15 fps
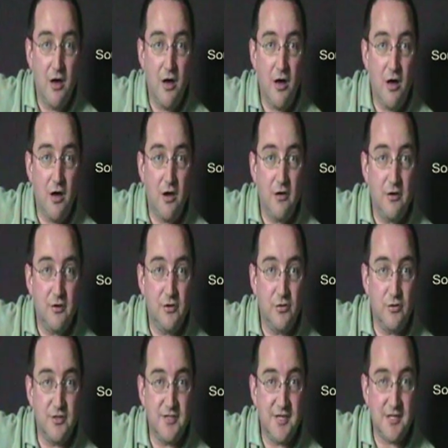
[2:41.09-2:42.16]
on
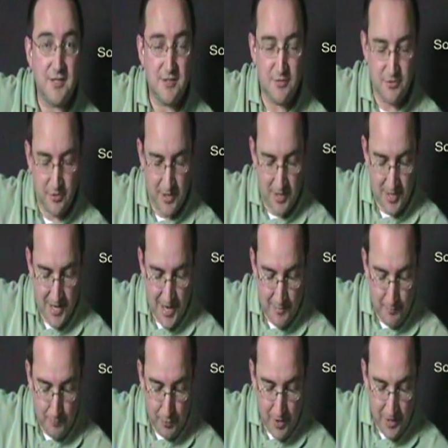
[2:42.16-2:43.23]
your 6th string, and
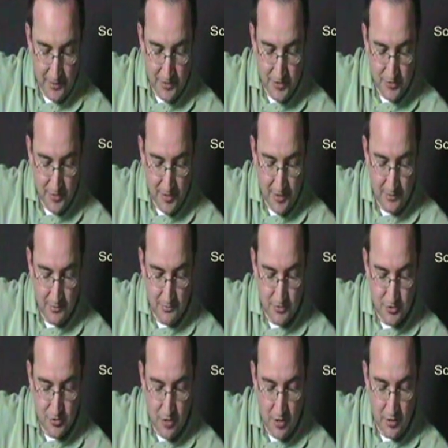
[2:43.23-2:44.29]
pluck the string
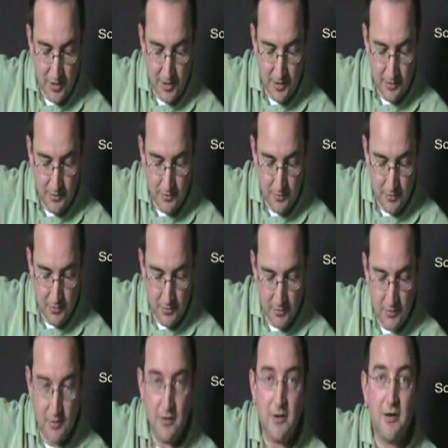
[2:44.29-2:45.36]
strongly
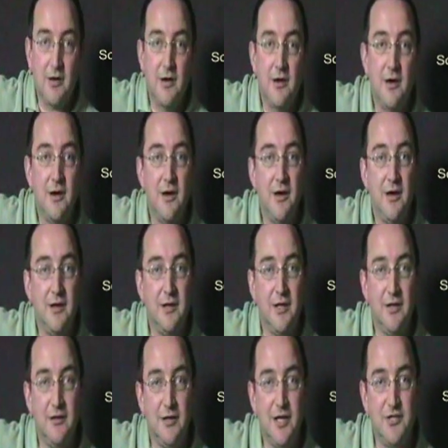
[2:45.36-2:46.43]
and
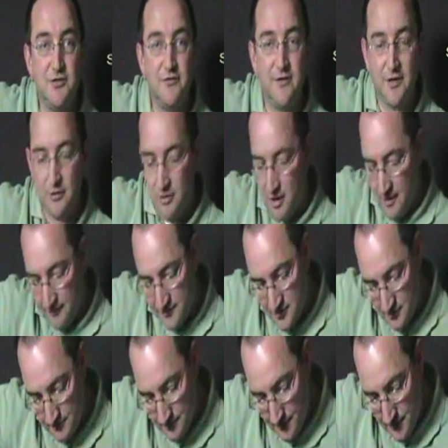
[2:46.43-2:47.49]
let your finger off. So